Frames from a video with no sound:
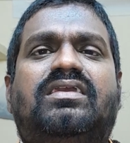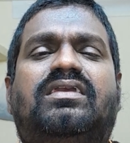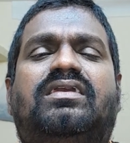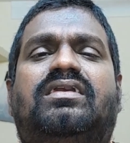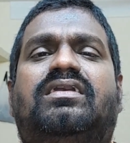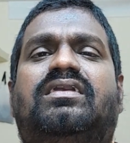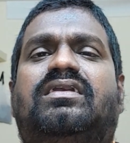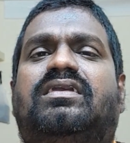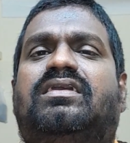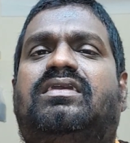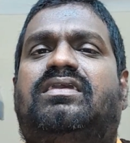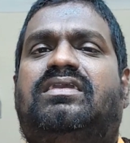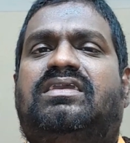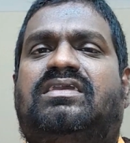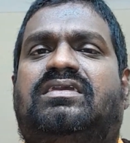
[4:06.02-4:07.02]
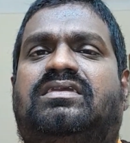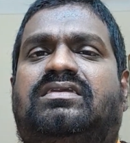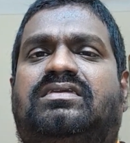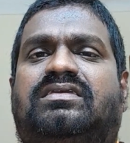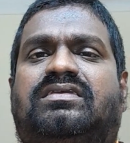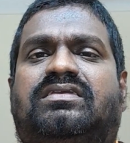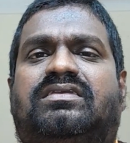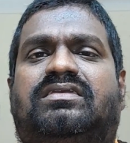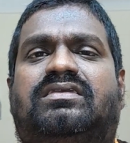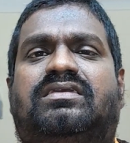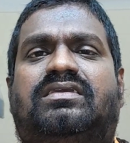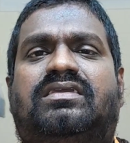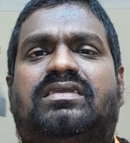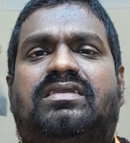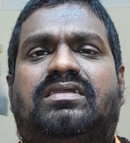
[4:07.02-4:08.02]

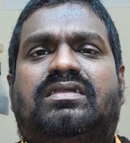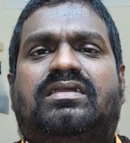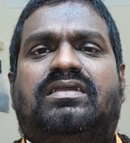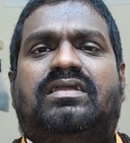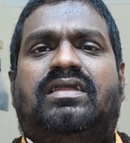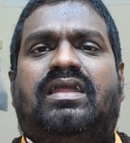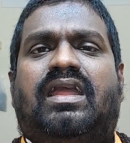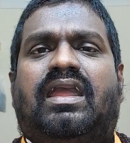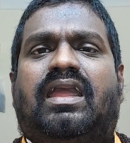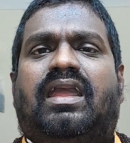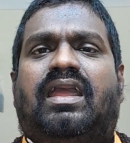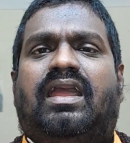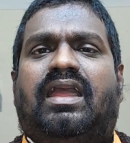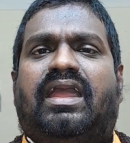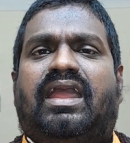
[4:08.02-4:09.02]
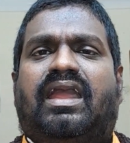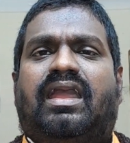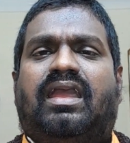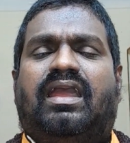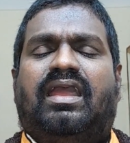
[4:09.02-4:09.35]
(no one is talking)